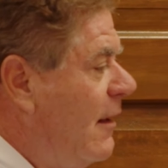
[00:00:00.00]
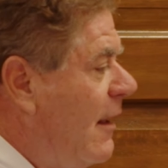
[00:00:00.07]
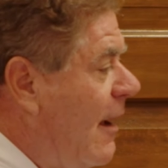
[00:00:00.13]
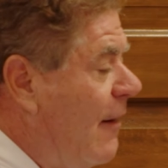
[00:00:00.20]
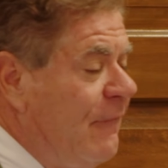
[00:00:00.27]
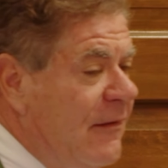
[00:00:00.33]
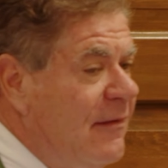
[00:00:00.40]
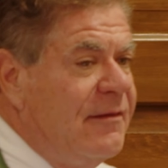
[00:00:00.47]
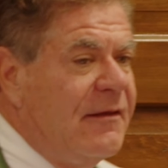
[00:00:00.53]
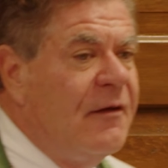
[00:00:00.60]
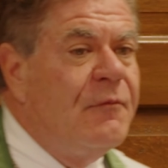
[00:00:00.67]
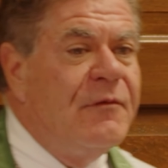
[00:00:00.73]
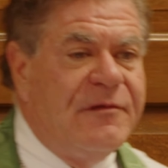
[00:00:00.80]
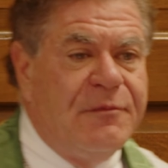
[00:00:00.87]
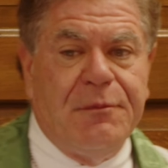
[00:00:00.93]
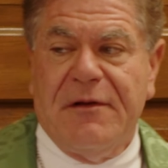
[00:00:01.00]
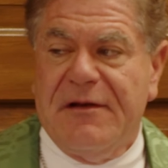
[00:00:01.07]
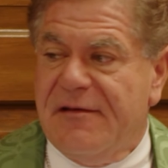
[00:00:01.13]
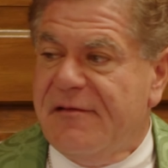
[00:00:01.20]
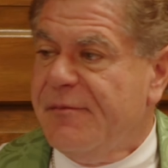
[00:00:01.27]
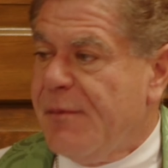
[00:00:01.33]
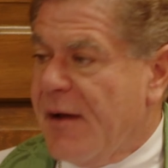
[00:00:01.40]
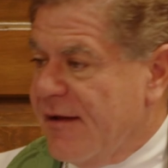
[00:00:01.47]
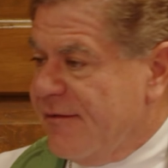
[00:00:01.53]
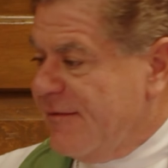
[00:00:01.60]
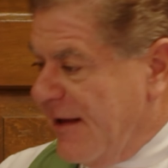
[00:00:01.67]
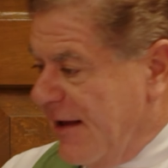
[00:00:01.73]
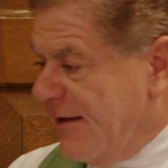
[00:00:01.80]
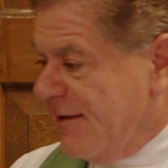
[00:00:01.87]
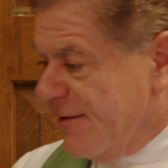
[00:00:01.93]
everything was pretty
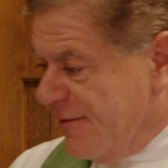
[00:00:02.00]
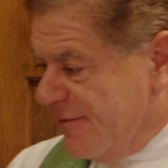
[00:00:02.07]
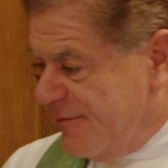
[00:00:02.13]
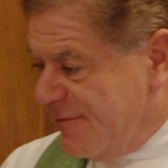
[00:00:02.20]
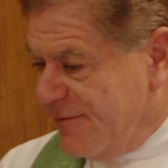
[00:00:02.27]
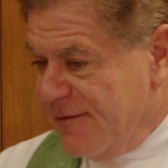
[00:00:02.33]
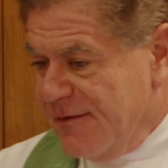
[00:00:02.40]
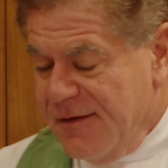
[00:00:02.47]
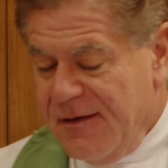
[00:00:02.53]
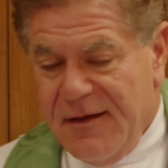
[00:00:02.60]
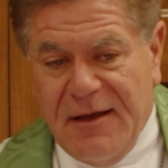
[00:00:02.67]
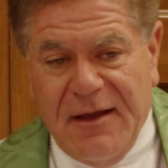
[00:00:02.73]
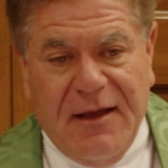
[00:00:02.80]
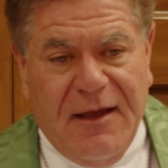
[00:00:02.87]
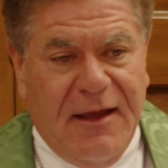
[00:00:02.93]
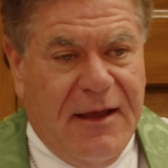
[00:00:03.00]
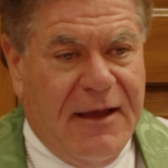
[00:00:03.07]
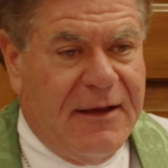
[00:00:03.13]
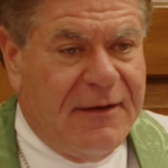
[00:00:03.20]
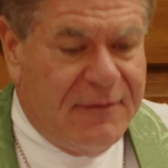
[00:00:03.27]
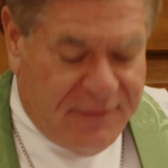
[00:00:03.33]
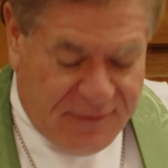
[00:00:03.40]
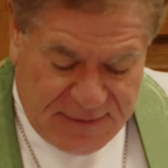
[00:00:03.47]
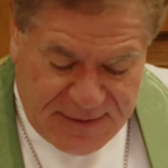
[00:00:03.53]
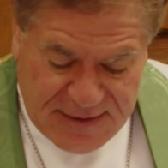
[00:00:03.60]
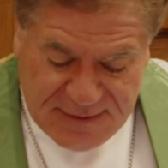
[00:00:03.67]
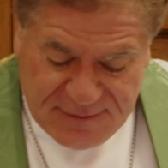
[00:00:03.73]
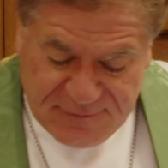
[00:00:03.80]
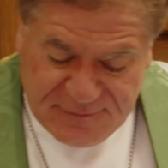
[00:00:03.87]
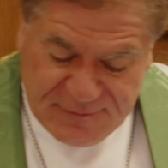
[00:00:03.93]
spontaneous. And,
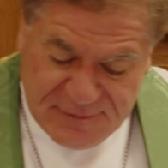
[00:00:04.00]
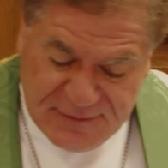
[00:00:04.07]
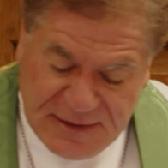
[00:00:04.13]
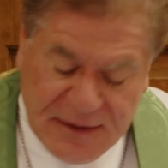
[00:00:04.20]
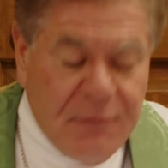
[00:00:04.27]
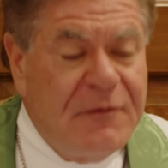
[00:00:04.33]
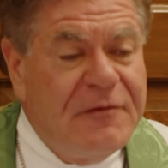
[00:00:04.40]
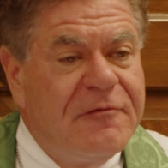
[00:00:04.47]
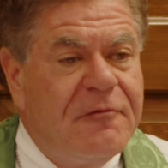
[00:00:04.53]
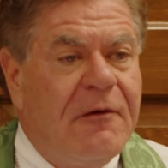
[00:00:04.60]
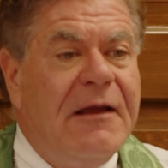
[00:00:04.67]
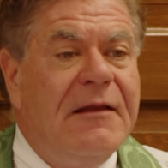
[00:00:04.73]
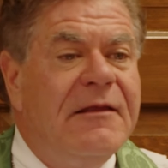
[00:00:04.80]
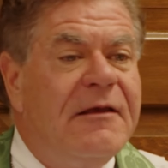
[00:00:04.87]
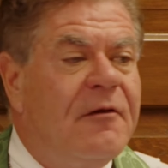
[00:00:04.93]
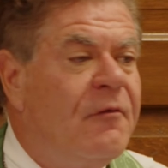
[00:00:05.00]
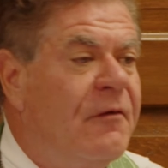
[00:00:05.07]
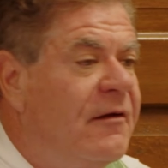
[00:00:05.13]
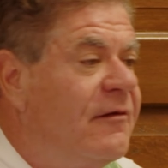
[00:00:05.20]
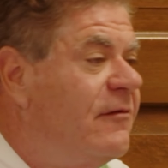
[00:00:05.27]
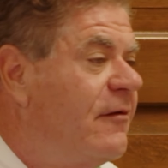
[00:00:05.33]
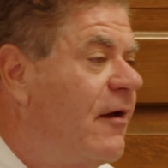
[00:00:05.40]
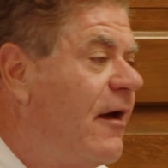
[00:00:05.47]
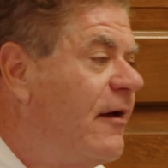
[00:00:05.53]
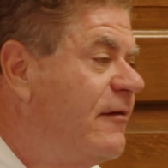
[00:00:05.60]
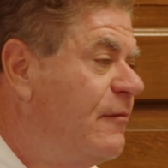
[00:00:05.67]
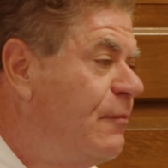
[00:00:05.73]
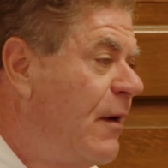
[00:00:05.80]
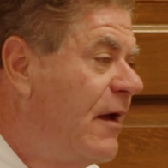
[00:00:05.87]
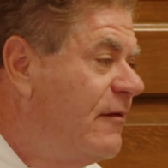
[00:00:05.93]
and he was greatly
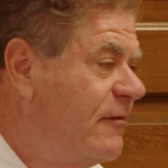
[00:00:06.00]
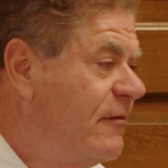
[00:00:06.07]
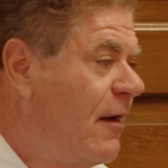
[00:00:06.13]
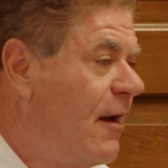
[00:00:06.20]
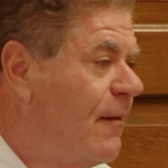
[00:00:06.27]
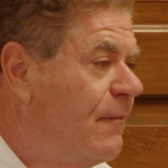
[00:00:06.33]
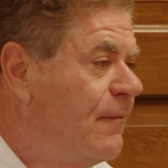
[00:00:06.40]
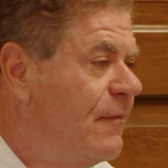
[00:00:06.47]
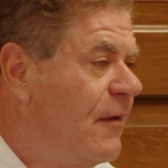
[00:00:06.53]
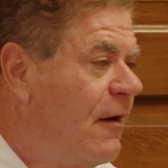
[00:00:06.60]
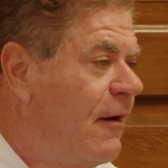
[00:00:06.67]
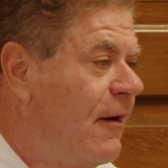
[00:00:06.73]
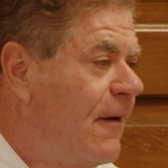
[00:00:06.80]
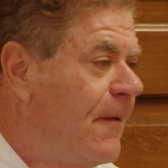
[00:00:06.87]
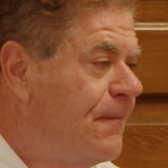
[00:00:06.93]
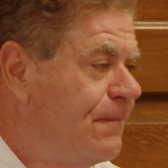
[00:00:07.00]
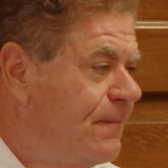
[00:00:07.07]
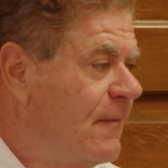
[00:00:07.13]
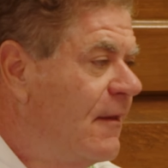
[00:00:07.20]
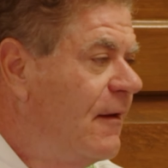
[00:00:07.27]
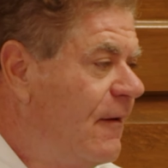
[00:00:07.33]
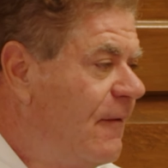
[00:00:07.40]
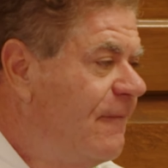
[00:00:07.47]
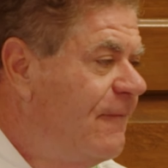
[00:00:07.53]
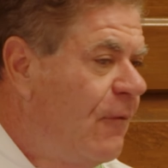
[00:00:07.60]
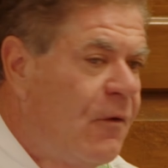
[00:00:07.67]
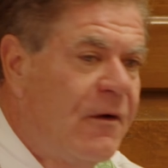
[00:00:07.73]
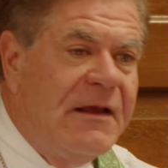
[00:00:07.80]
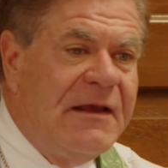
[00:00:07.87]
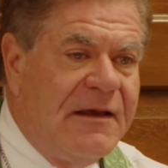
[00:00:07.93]
criticized by some um,
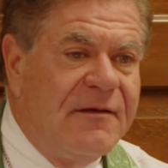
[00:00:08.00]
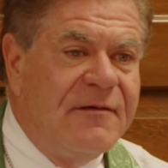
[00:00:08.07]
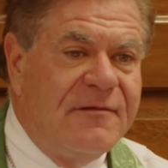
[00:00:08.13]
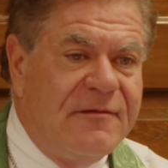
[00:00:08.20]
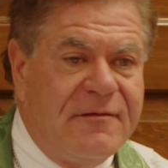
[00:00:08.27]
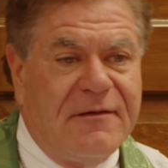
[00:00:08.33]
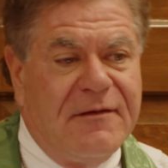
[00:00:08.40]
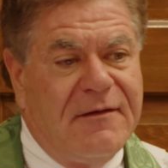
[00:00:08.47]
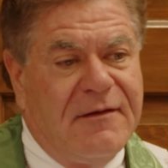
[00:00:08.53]
for his,